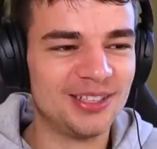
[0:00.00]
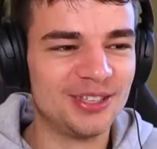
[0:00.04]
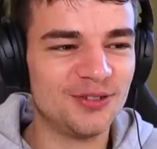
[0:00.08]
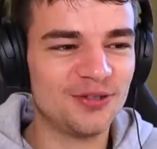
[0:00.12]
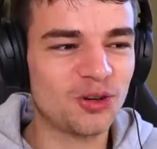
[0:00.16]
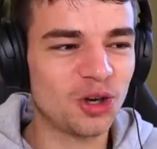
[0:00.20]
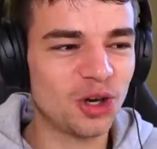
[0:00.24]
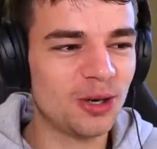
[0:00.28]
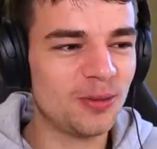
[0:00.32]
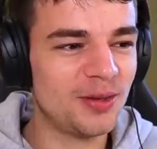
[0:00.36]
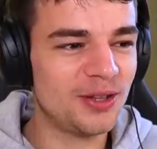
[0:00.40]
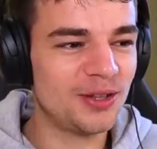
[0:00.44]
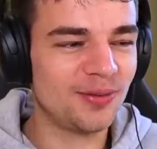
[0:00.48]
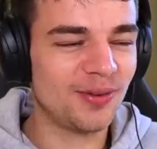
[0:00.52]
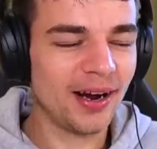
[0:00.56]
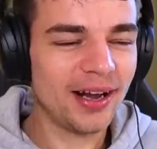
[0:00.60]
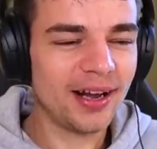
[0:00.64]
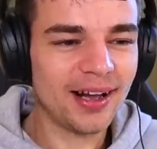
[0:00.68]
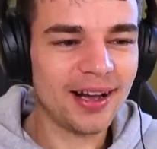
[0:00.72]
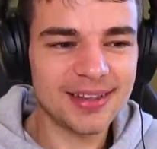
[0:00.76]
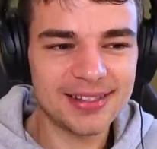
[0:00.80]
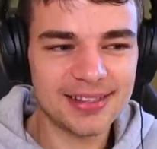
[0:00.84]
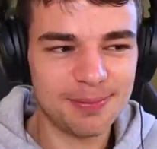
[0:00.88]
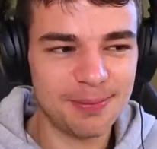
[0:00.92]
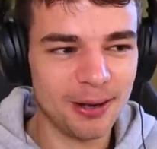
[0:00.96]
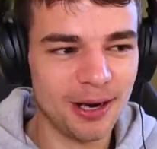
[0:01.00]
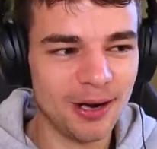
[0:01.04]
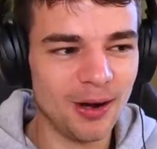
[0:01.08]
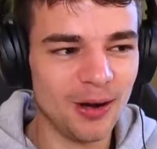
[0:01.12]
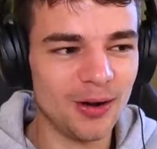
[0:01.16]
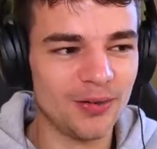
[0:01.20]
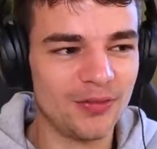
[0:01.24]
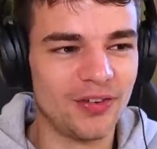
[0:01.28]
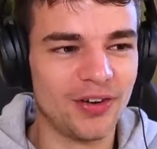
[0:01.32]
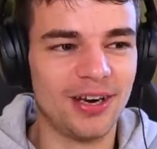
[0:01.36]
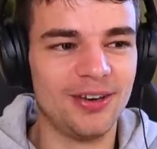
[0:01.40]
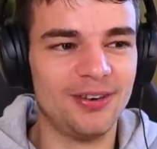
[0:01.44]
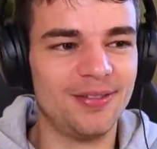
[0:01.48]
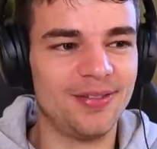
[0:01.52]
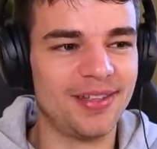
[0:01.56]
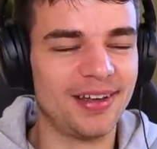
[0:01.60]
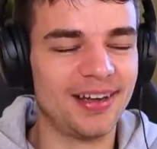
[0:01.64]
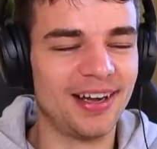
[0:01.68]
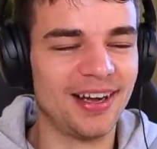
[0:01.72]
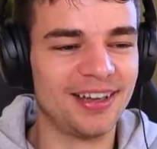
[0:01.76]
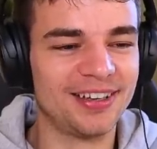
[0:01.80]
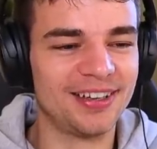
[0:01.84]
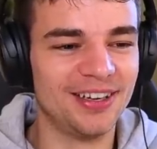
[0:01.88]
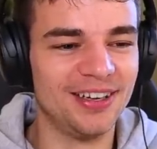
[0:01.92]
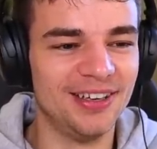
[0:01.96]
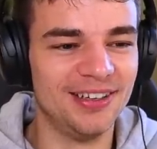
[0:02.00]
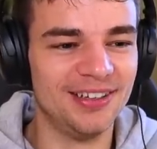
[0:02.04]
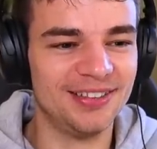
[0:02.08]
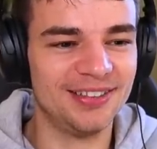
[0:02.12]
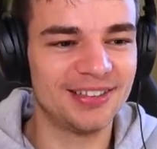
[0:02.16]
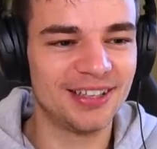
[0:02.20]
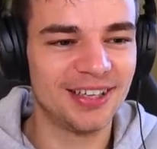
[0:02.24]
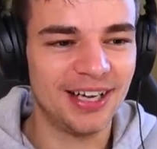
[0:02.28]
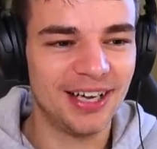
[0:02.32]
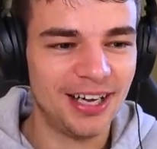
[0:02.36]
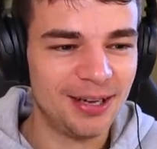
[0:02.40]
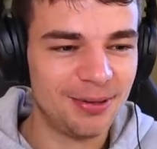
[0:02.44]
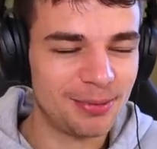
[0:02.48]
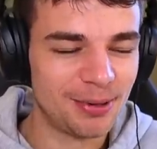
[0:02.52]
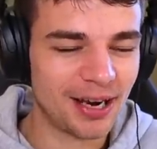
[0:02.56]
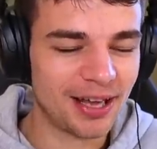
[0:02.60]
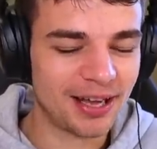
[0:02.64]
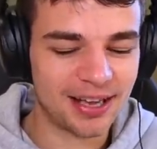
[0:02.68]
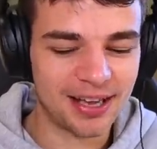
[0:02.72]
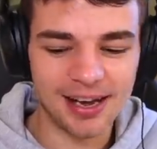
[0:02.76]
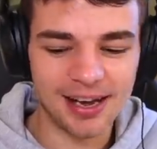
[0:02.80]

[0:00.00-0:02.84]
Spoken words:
You've got to be the right guy to pull it off. I don't think I could. But like